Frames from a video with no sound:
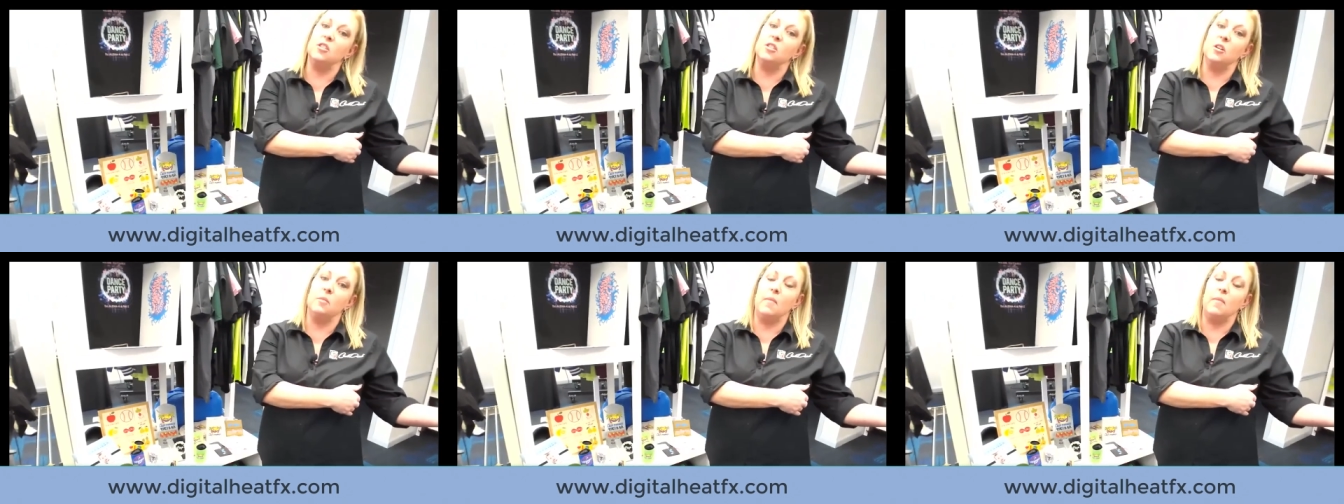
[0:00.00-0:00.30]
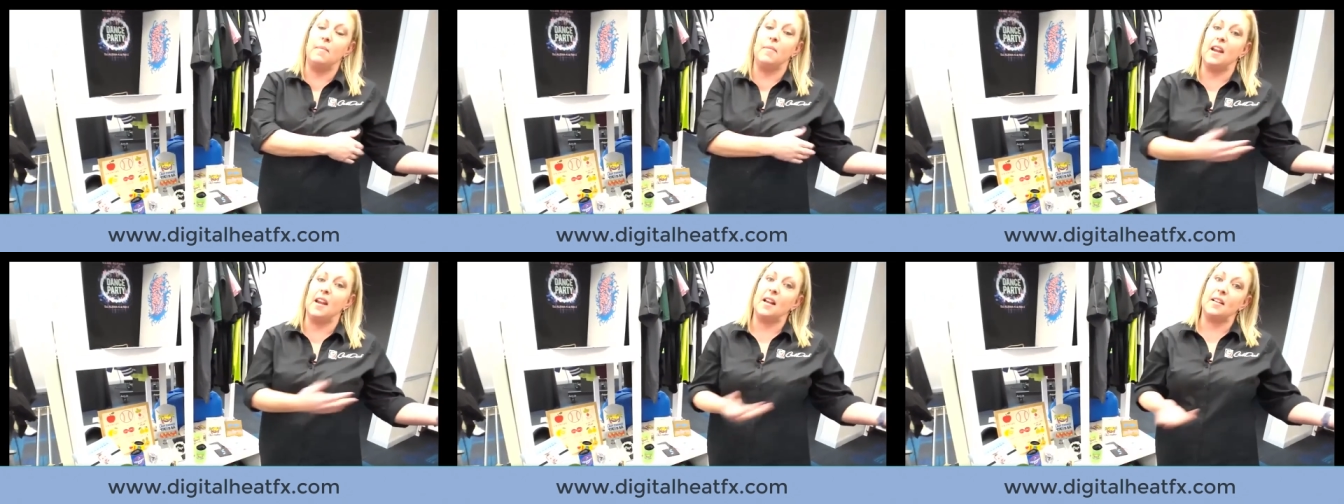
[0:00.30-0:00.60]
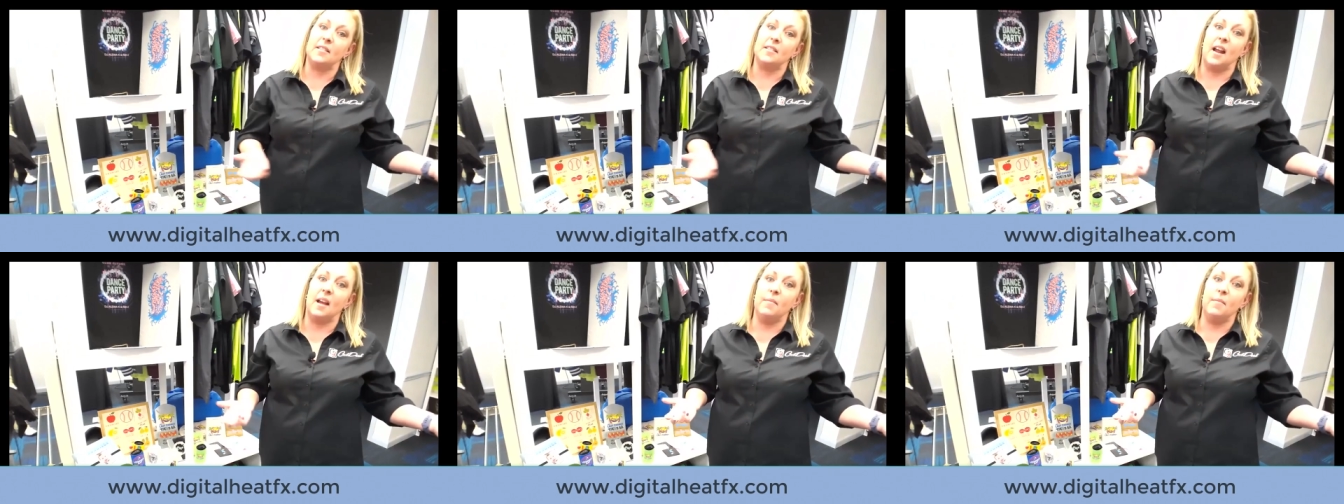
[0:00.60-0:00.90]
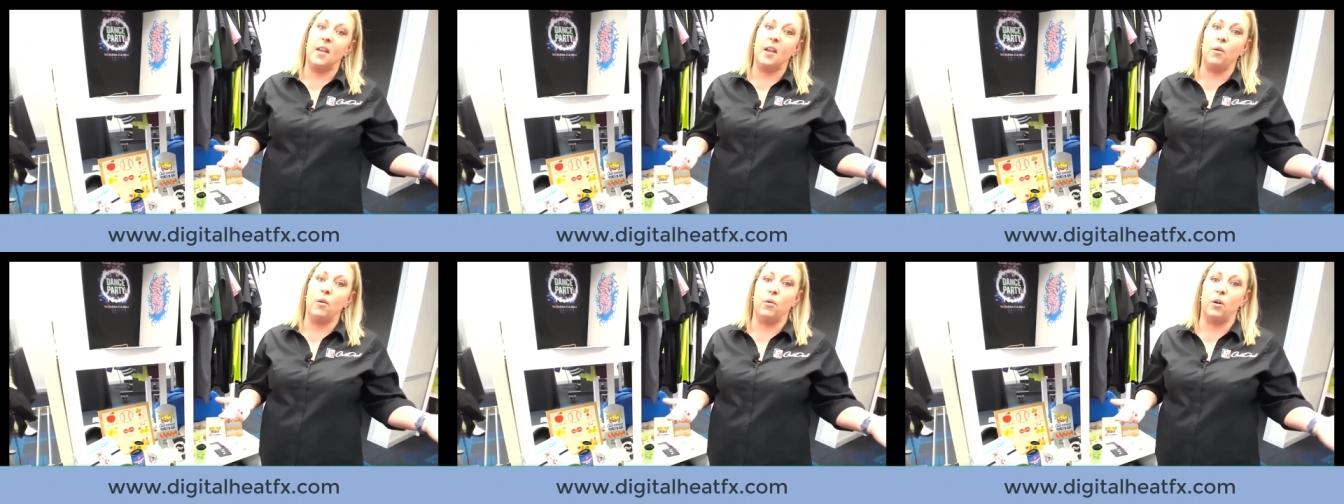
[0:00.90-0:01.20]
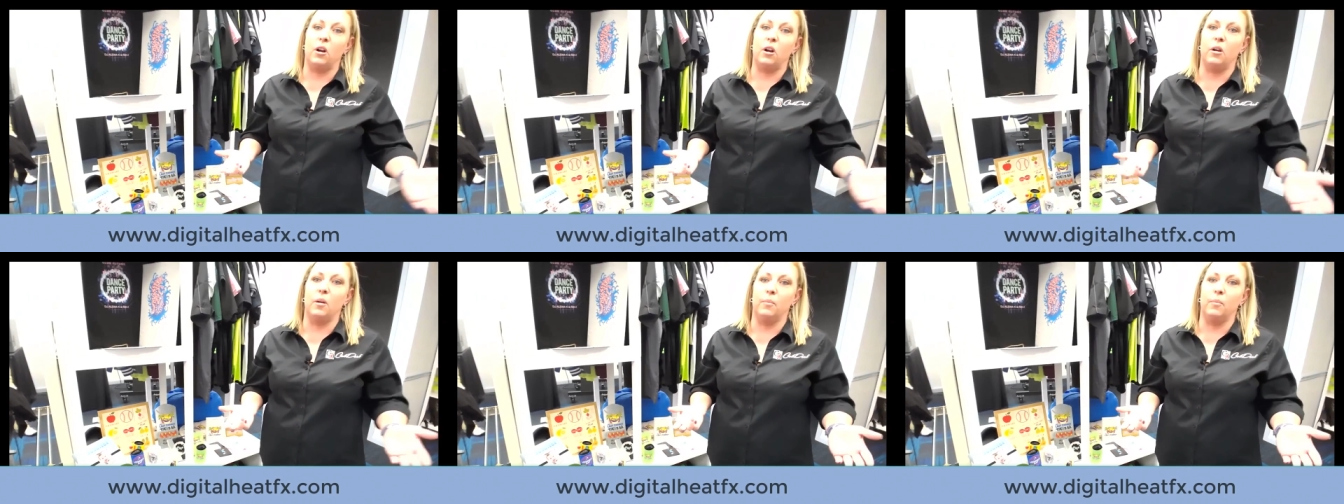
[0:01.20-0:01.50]
So maybe next time they
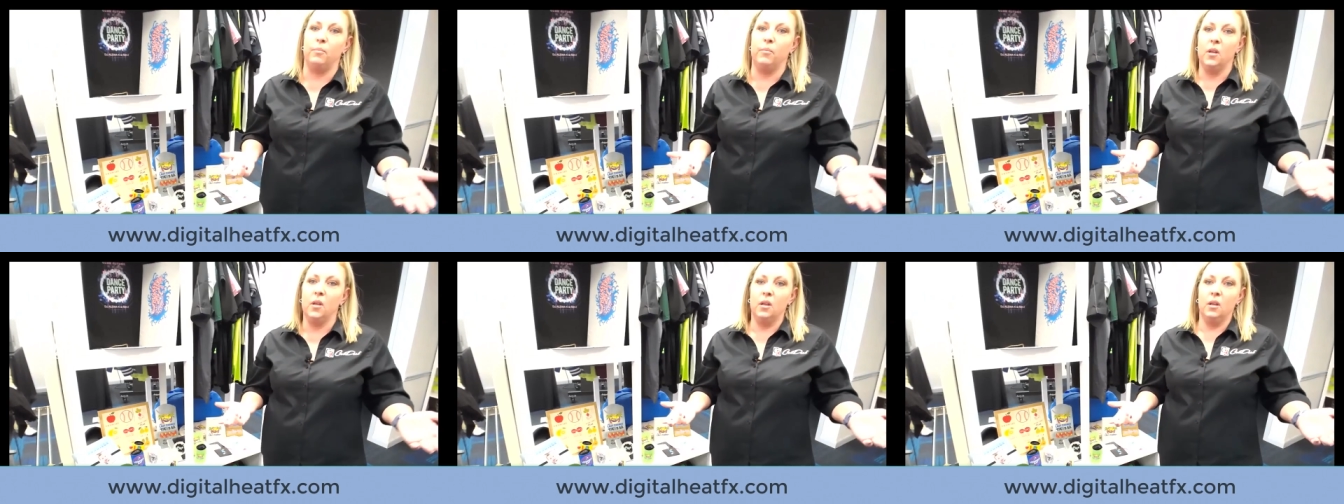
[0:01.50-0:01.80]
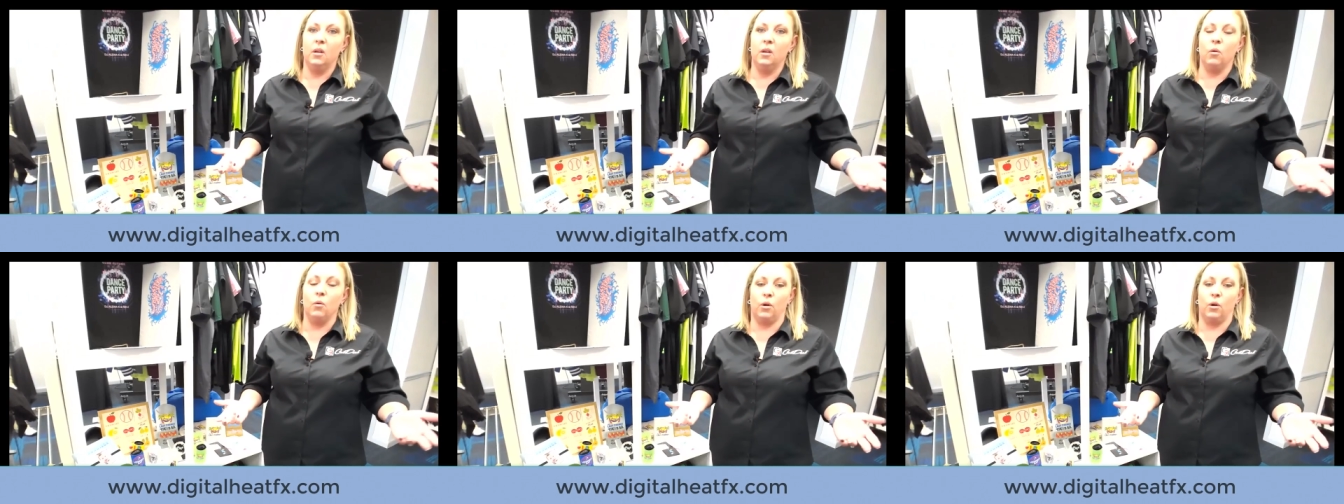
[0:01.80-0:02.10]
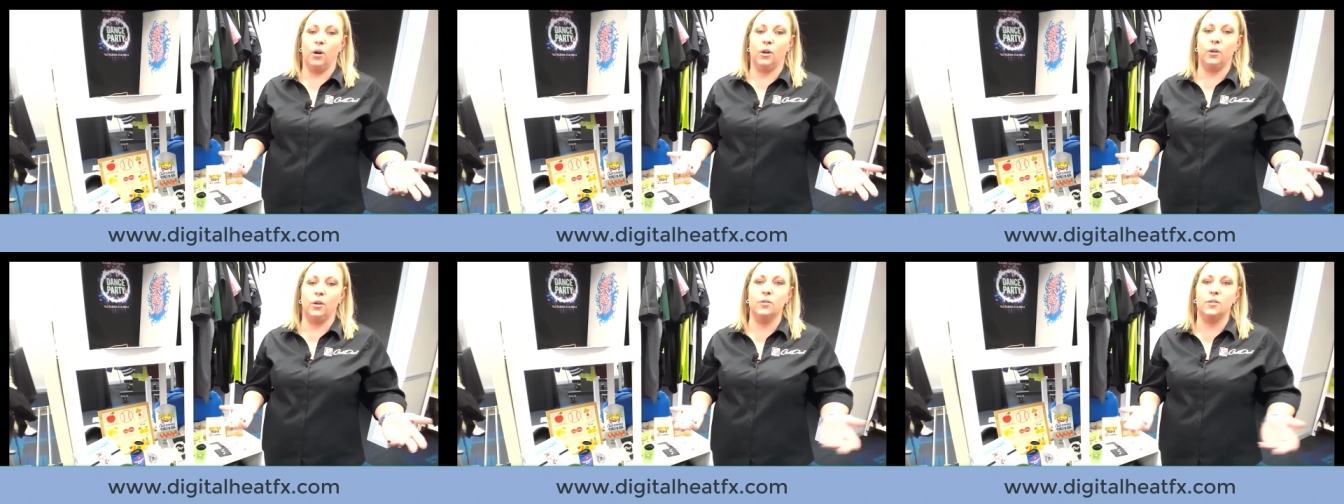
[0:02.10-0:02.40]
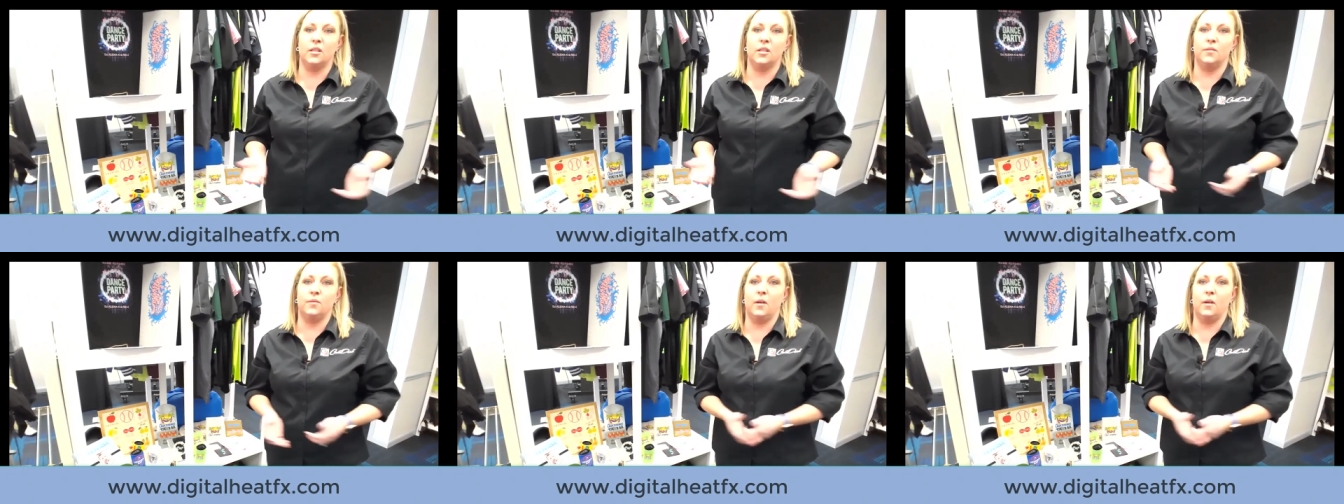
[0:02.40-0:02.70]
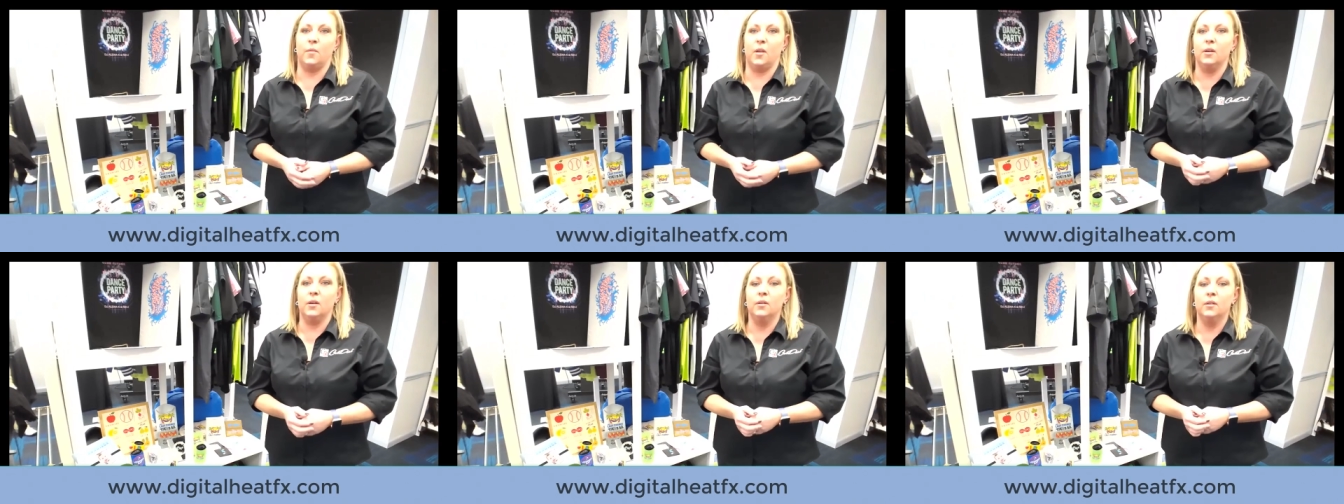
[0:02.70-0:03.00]
order a order koozies
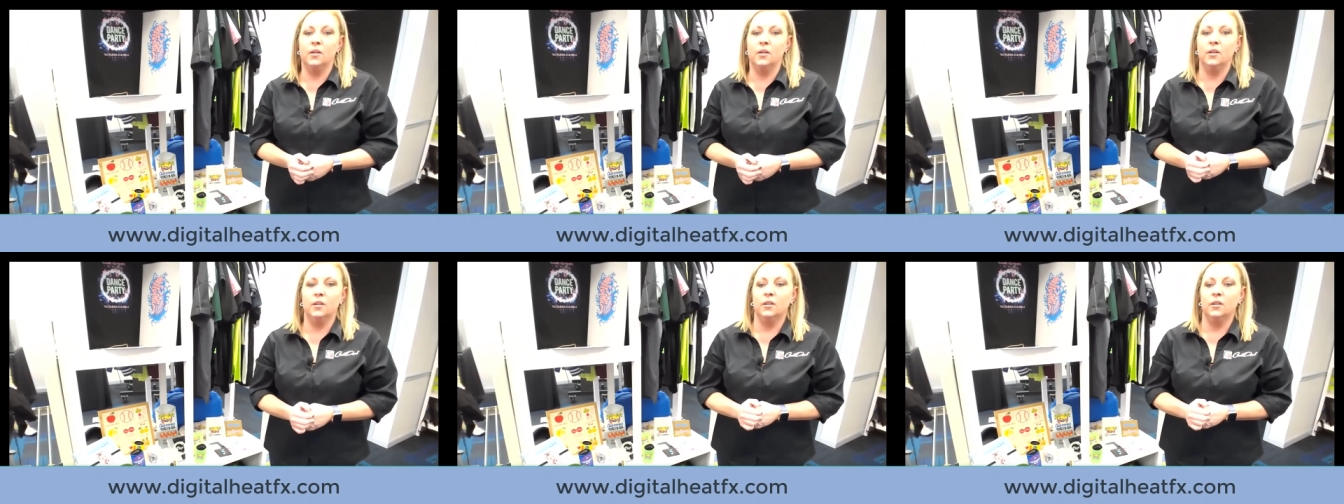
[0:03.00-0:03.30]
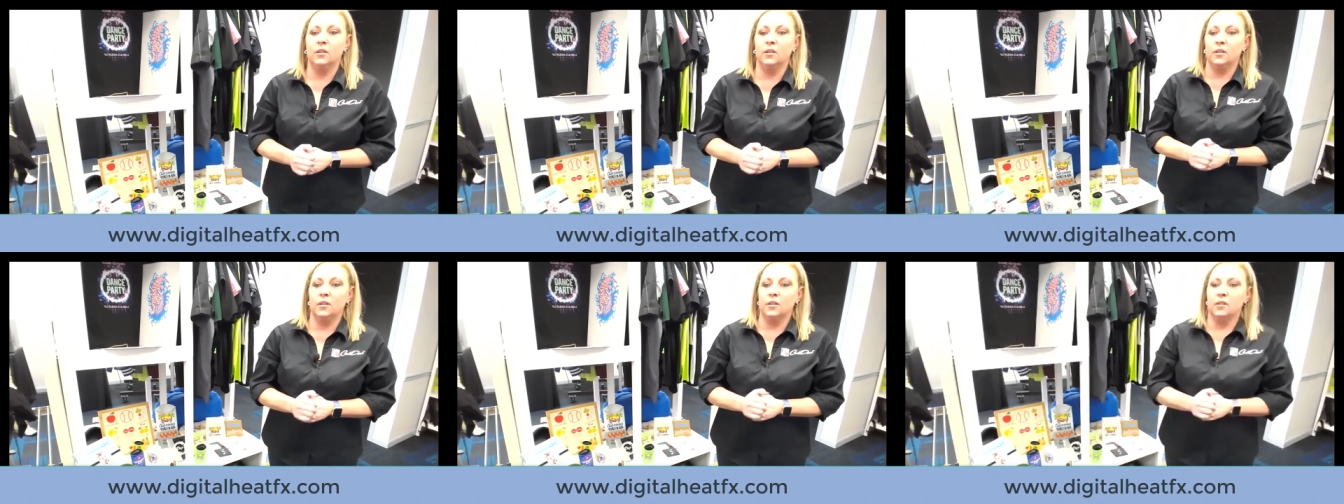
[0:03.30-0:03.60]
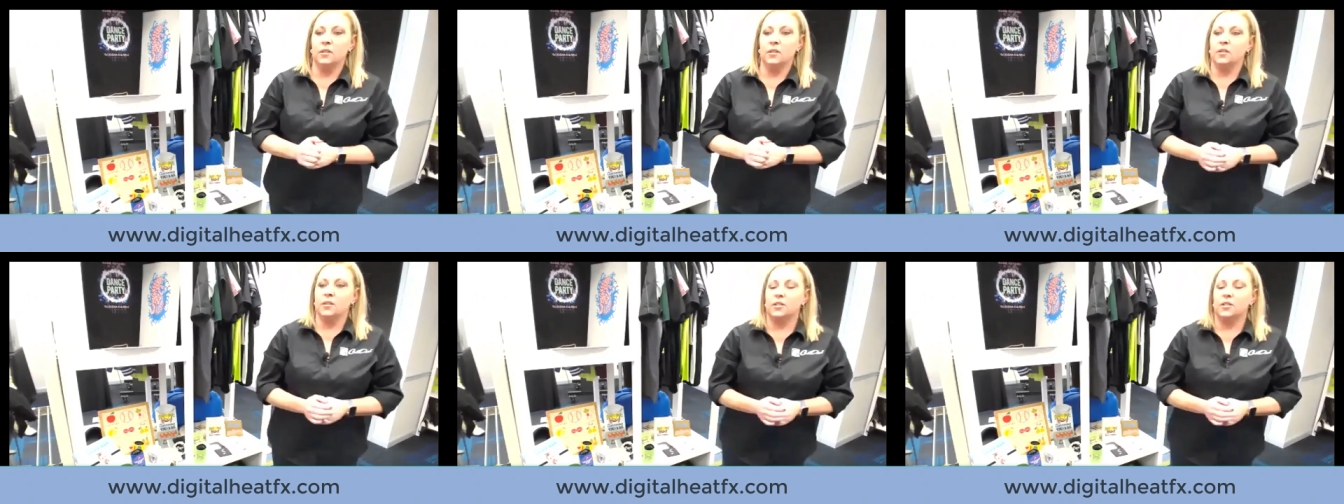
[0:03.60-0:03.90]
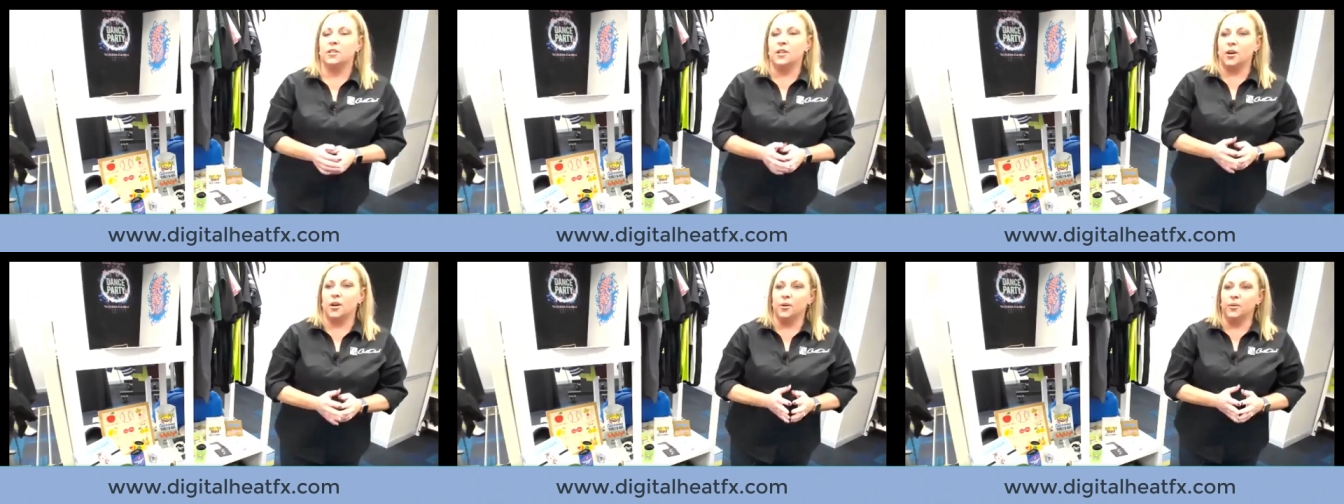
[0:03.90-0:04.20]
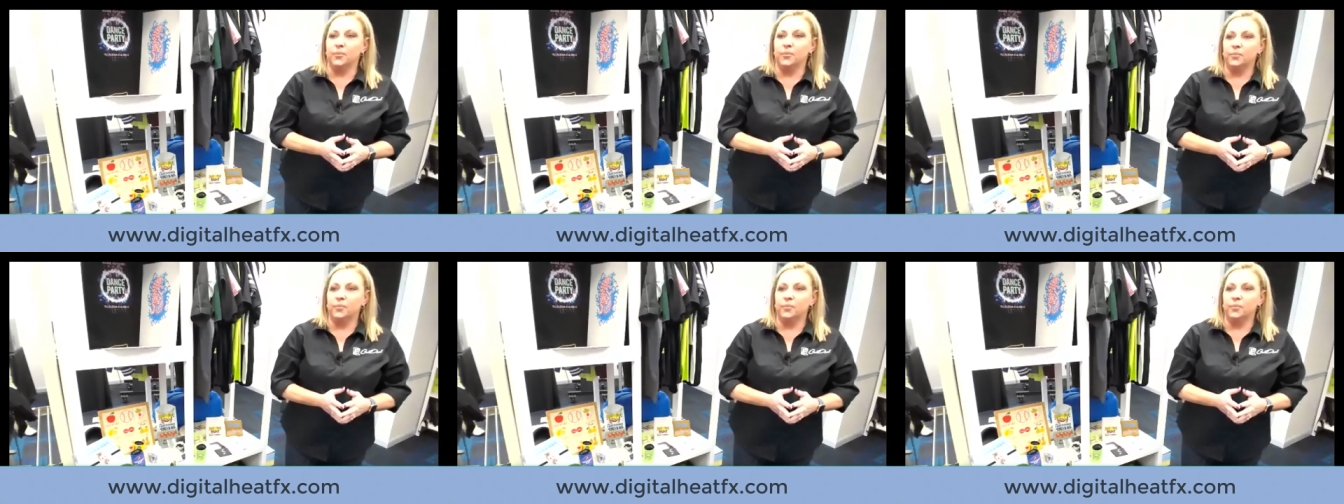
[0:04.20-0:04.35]
from you. Yeah, cool. So.